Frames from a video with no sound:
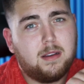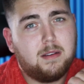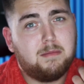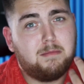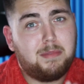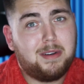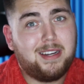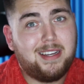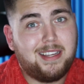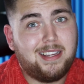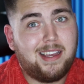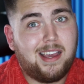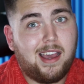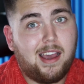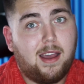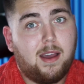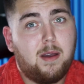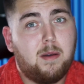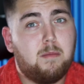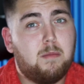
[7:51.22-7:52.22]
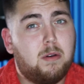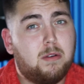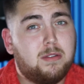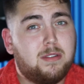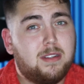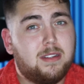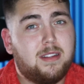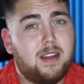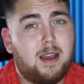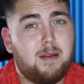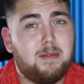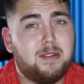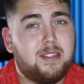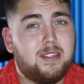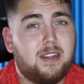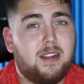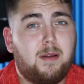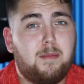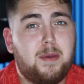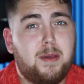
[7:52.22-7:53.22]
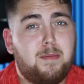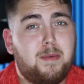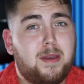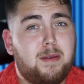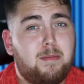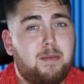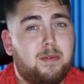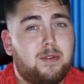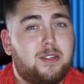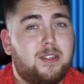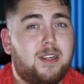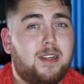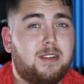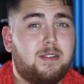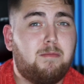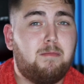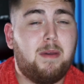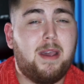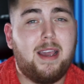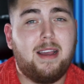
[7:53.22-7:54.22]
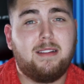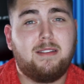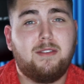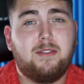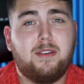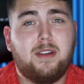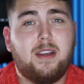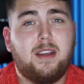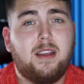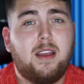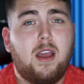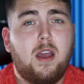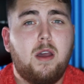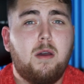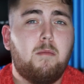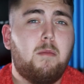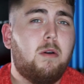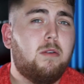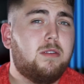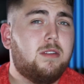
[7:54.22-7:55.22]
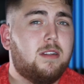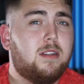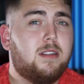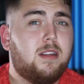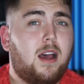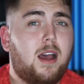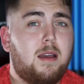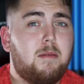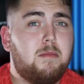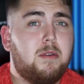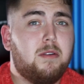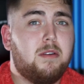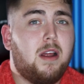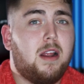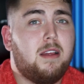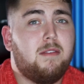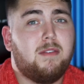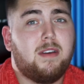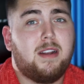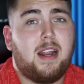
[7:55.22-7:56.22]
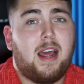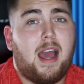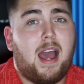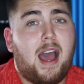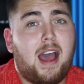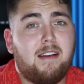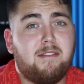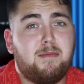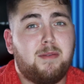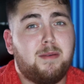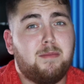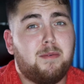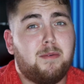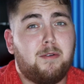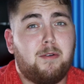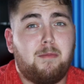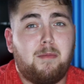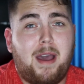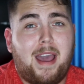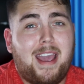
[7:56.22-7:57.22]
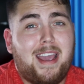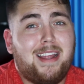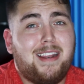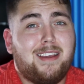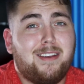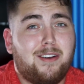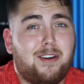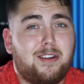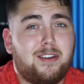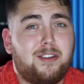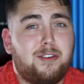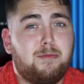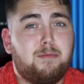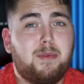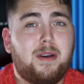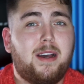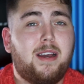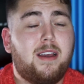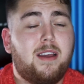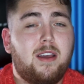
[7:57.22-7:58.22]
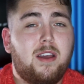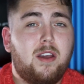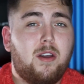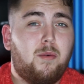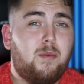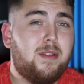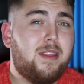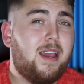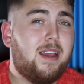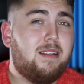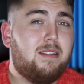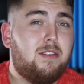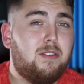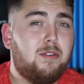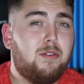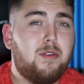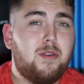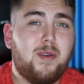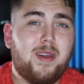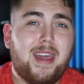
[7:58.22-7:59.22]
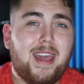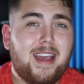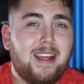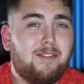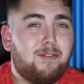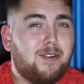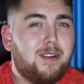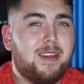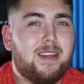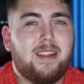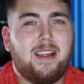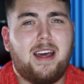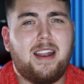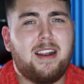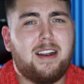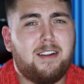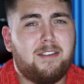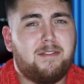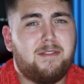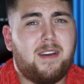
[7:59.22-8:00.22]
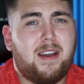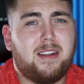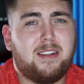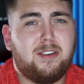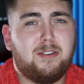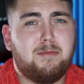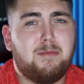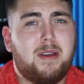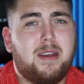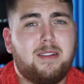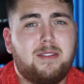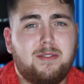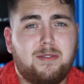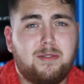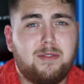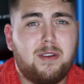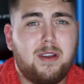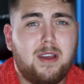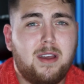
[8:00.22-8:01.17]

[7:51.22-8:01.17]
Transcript: But yeah, most of the time it's going to be people just bantering. Most of the time you're not even going to have people hating on you, but when they do, you can't really let it affect your mental.